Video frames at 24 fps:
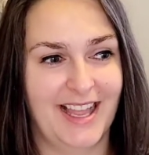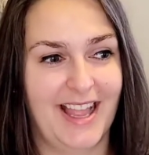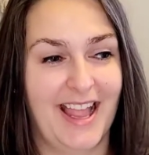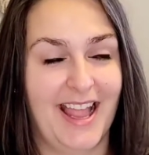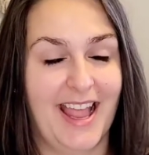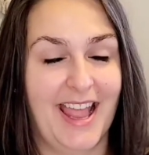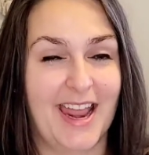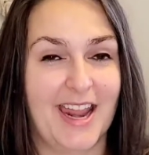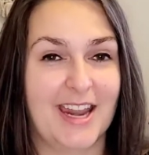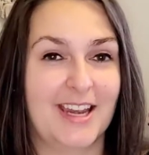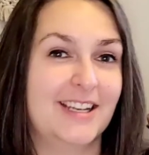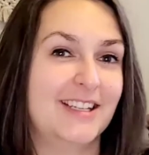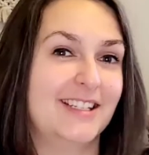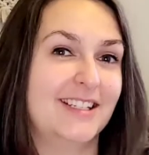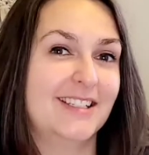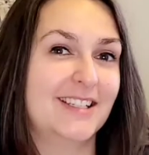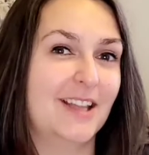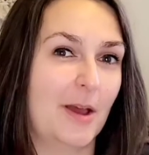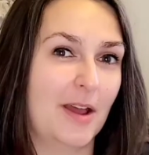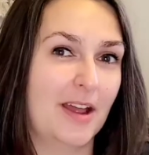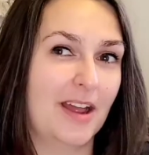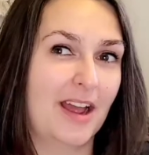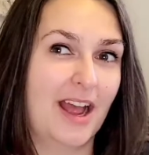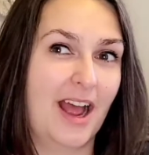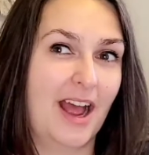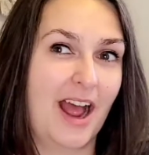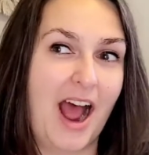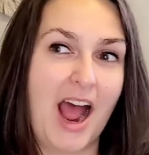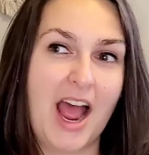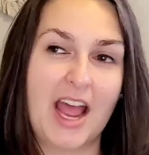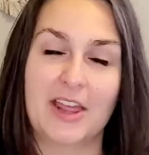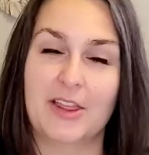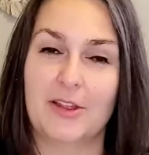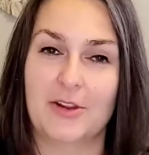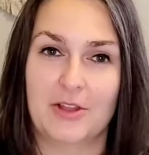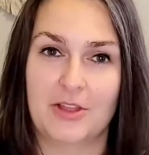and
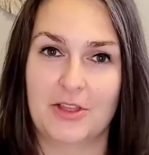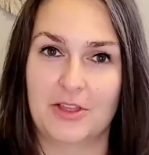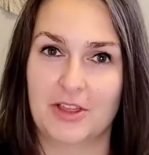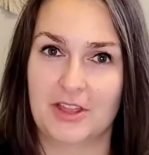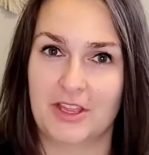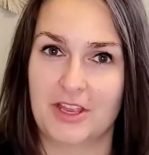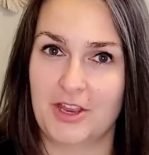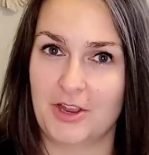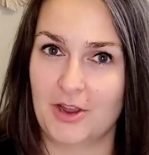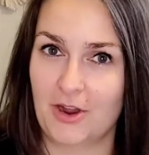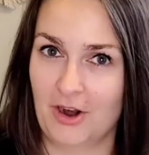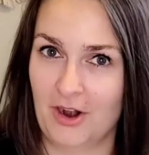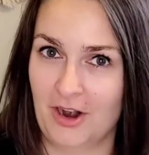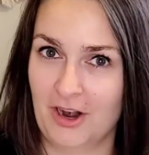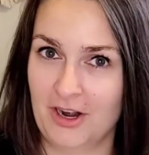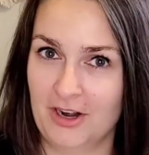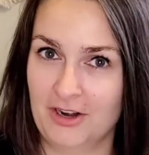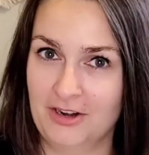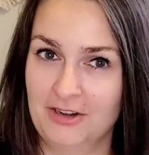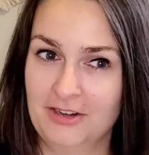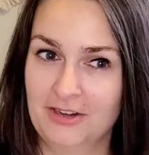either the yarn